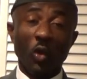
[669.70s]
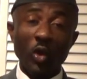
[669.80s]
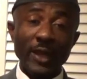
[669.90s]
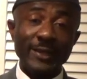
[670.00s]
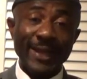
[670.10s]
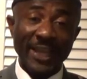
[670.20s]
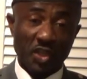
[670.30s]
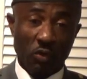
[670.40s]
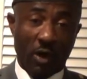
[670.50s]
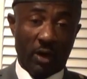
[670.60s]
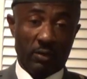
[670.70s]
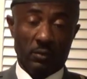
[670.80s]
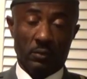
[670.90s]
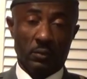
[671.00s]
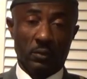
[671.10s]
it's only
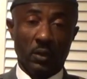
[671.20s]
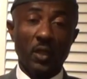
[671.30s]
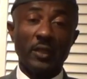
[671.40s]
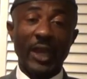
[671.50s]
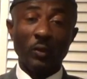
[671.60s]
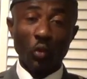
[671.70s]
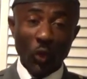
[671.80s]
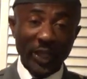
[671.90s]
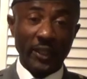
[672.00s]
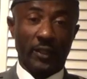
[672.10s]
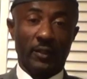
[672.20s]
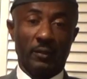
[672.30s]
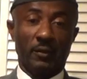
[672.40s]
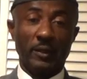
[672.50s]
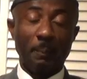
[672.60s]
natural that
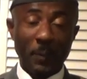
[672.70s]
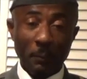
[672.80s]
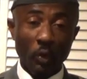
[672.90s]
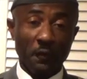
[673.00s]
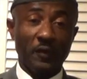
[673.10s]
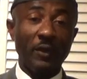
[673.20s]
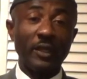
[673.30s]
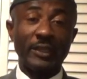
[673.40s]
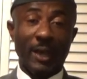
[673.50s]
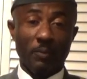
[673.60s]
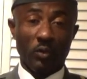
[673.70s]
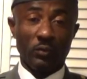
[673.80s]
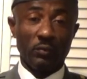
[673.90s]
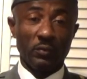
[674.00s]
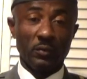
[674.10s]
we, the people of Southern
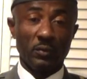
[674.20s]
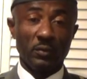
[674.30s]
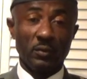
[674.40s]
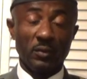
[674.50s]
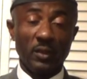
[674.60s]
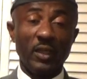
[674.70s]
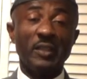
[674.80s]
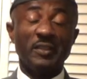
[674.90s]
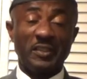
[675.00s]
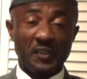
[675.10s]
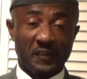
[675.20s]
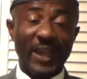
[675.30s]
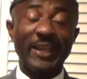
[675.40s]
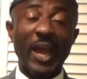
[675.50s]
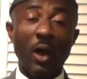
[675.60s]
Cameroon,
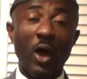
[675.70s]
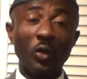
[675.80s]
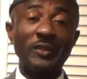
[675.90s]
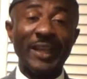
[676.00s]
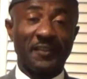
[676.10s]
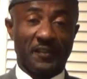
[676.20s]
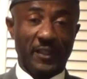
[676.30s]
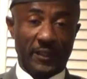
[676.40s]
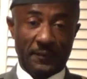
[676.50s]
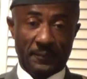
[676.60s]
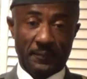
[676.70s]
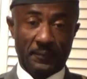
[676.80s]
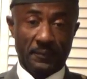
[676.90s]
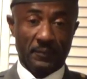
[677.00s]
decide our own destiny.